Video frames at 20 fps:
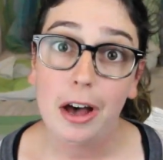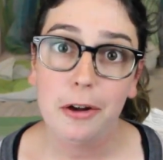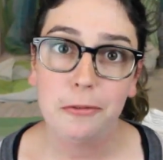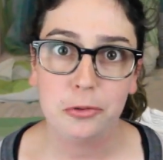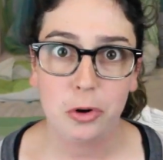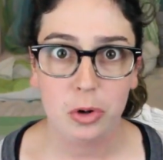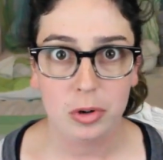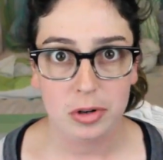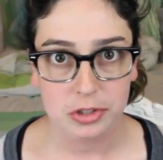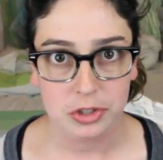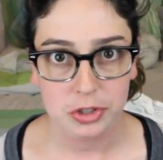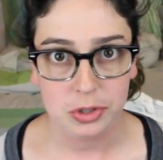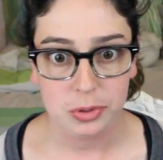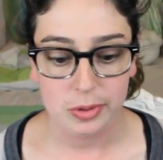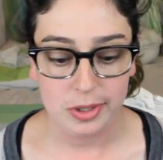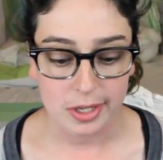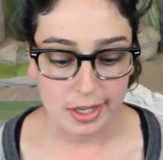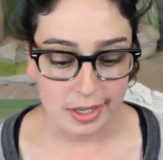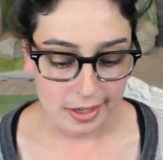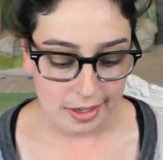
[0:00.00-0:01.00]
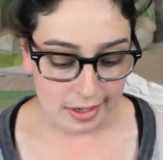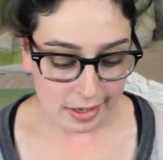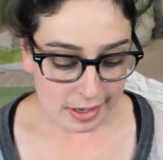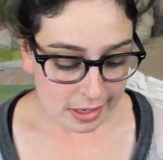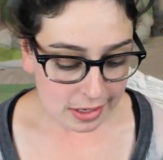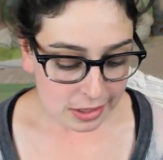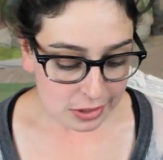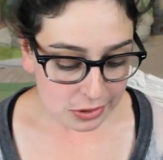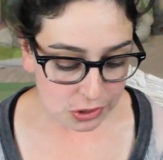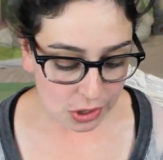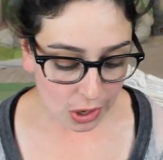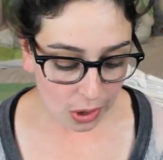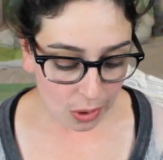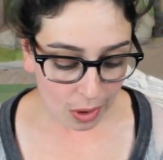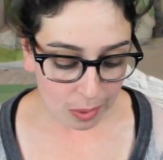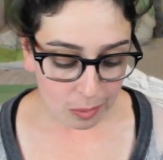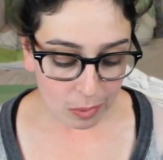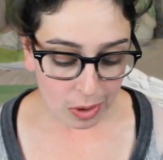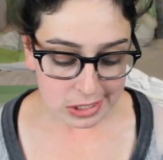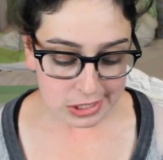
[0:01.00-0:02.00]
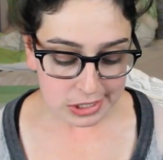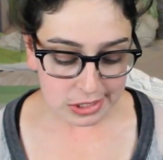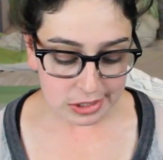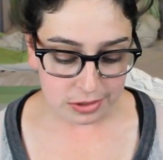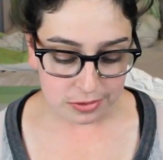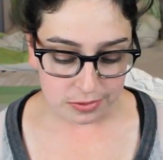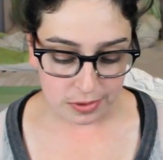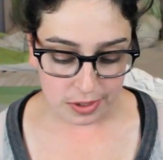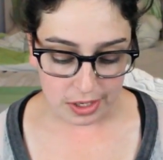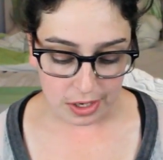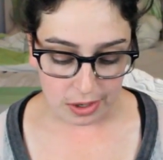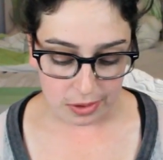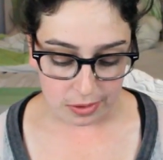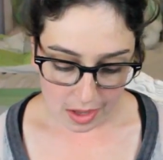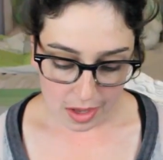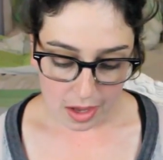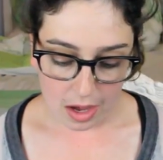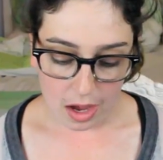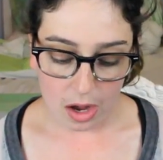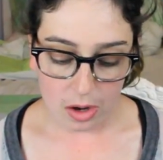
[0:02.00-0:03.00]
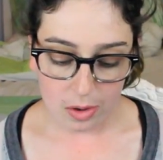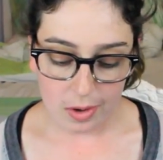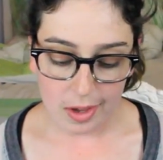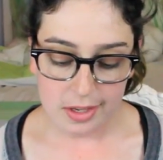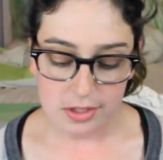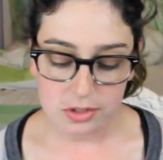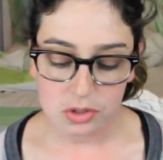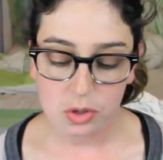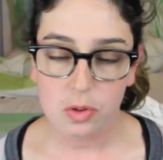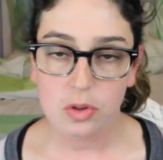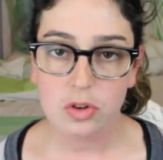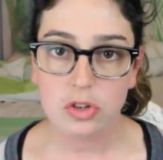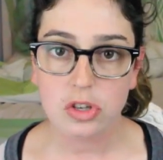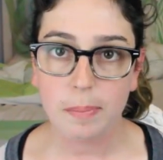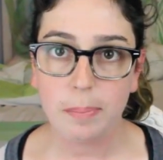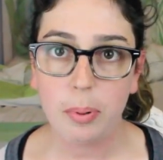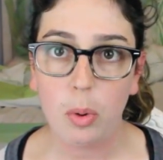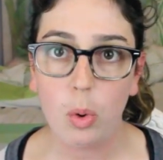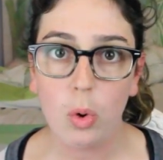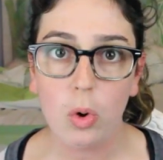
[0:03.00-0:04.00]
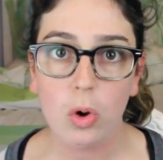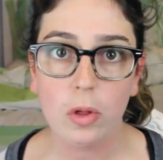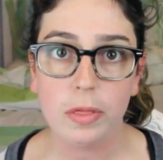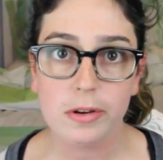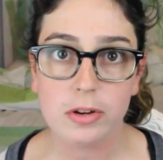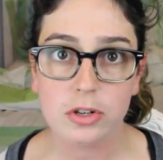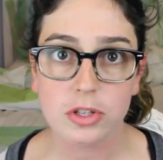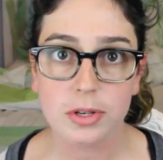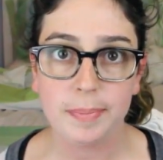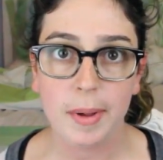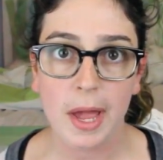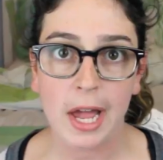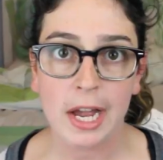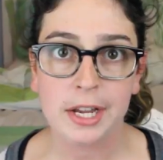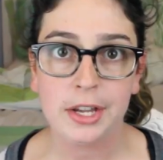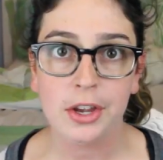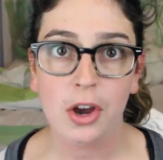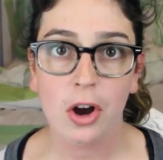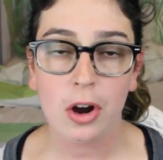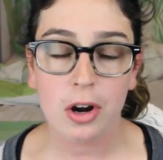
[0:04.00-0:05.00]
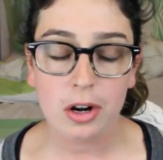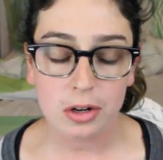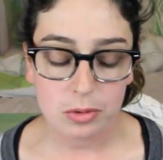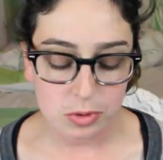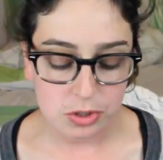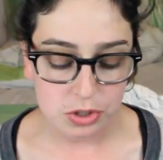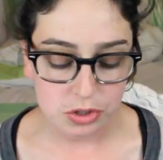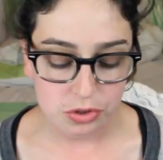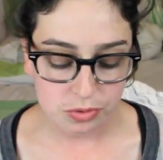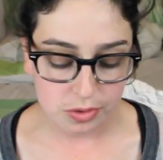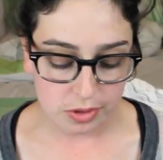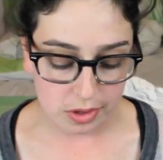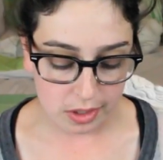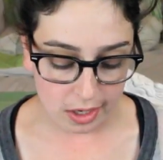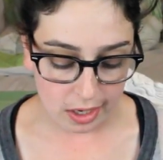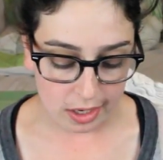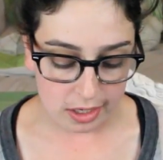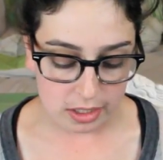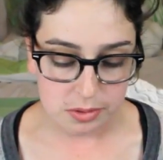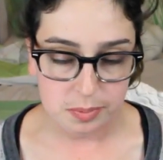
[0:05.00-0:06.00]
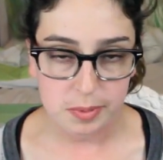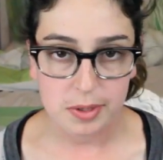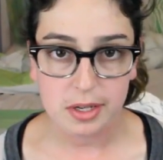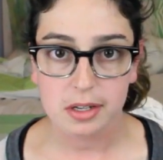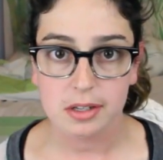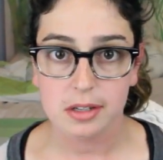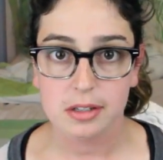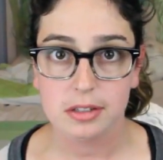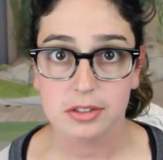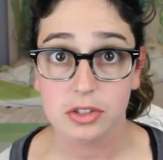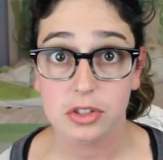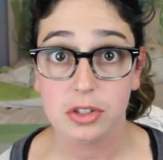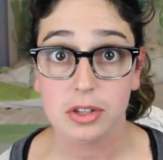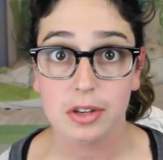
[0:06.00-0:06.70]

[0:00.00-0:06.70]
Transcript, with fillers: of course you did. So I'm watching this video. Okay, so there's a pool, there's a backyard, which is really nice because